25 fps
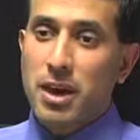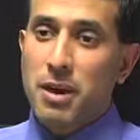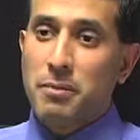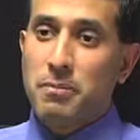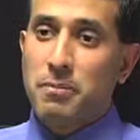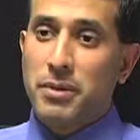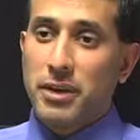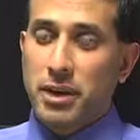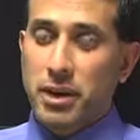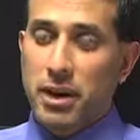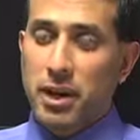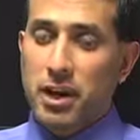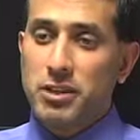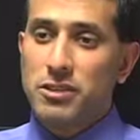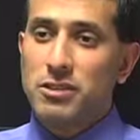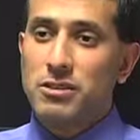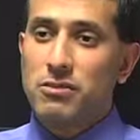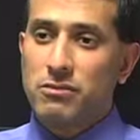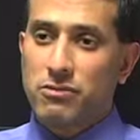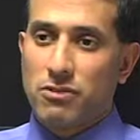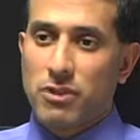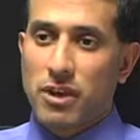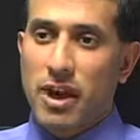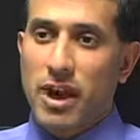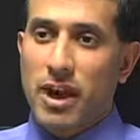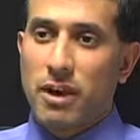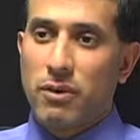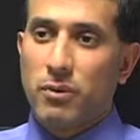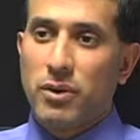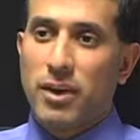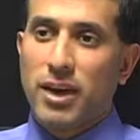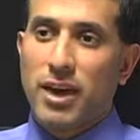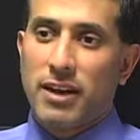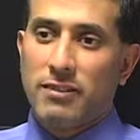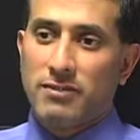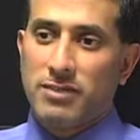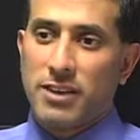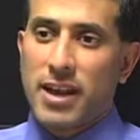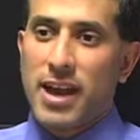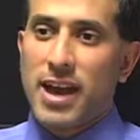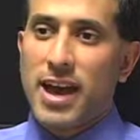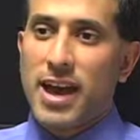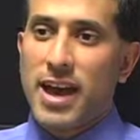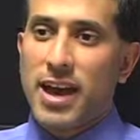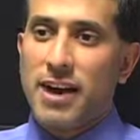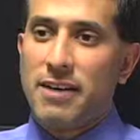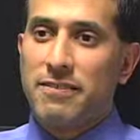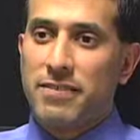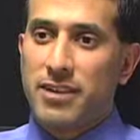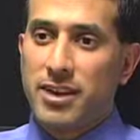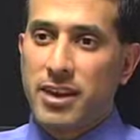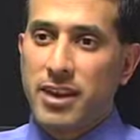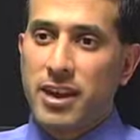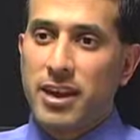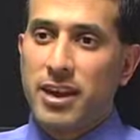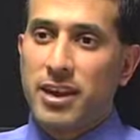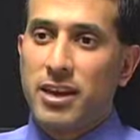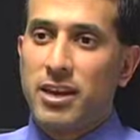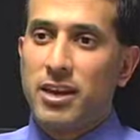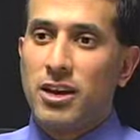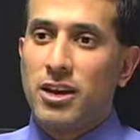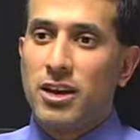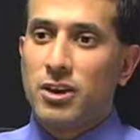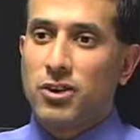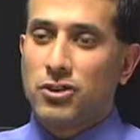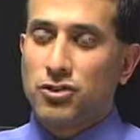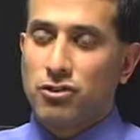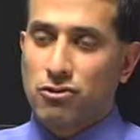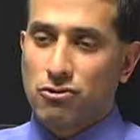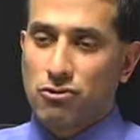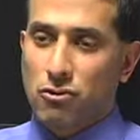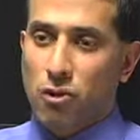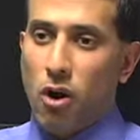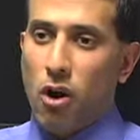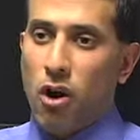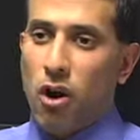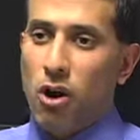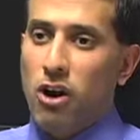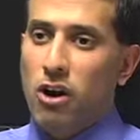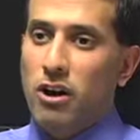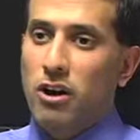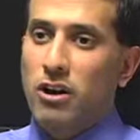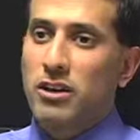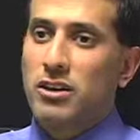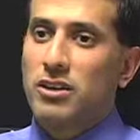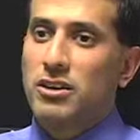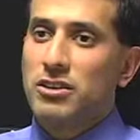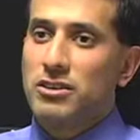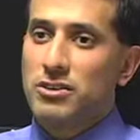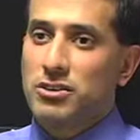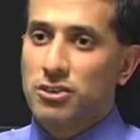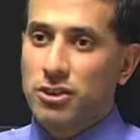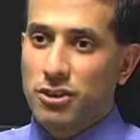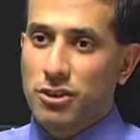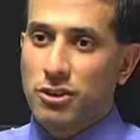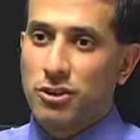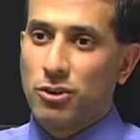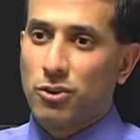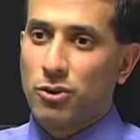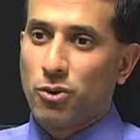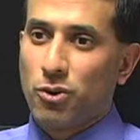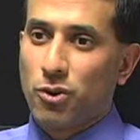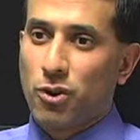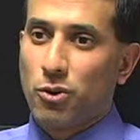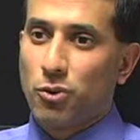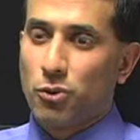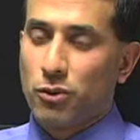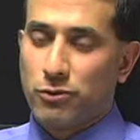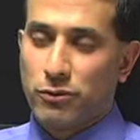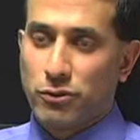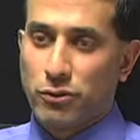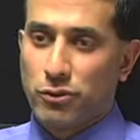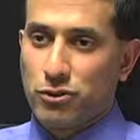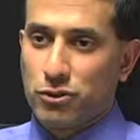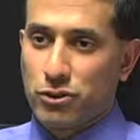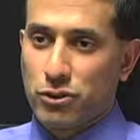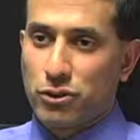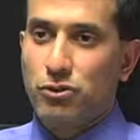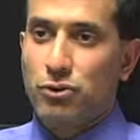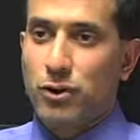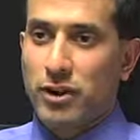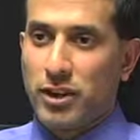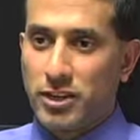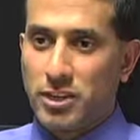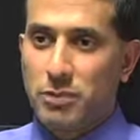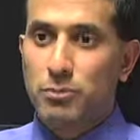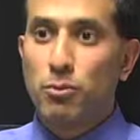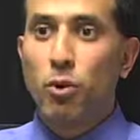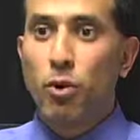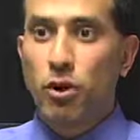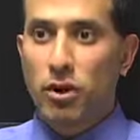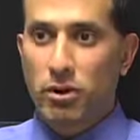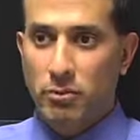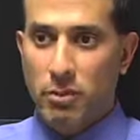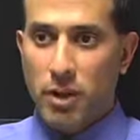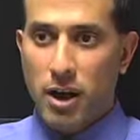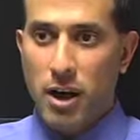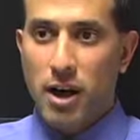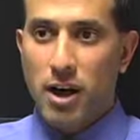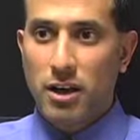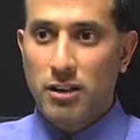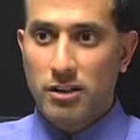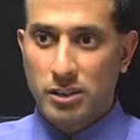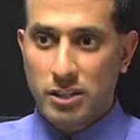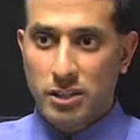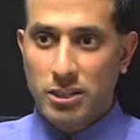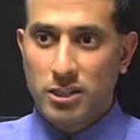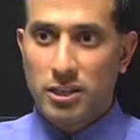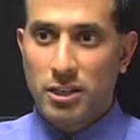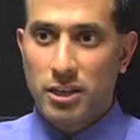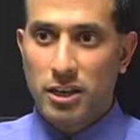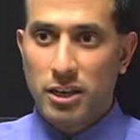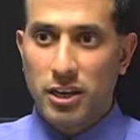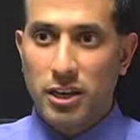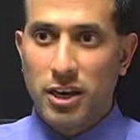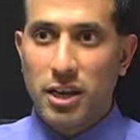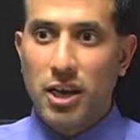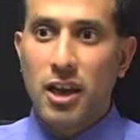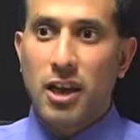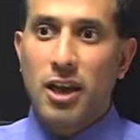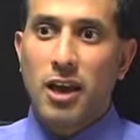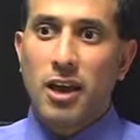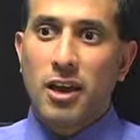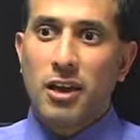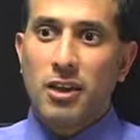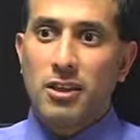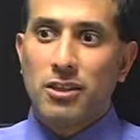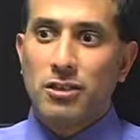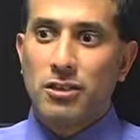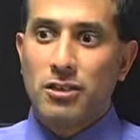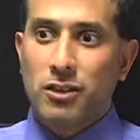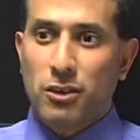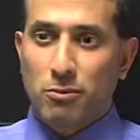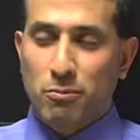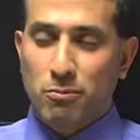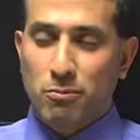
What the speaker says: Because of that, we have to have a strong, secure refusal of transport policy. The